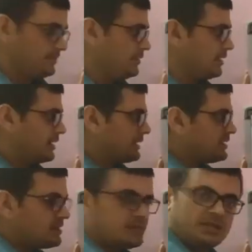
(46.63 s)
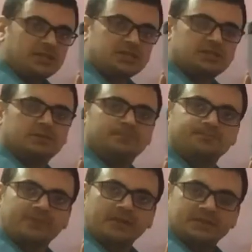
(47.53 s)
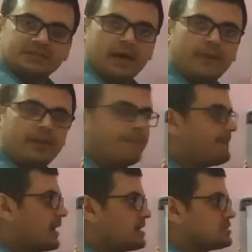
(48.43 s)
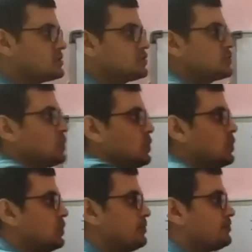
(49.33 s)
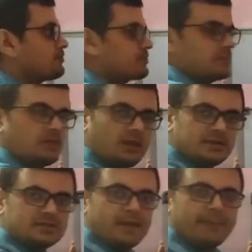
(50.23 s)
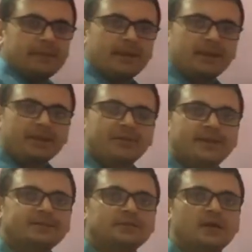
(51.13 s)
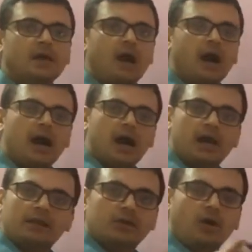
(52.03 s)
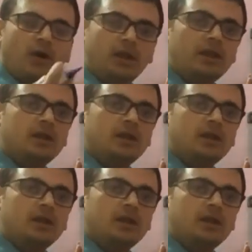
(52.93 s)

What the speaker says: rather than these 7 plus 2 supplementary units are called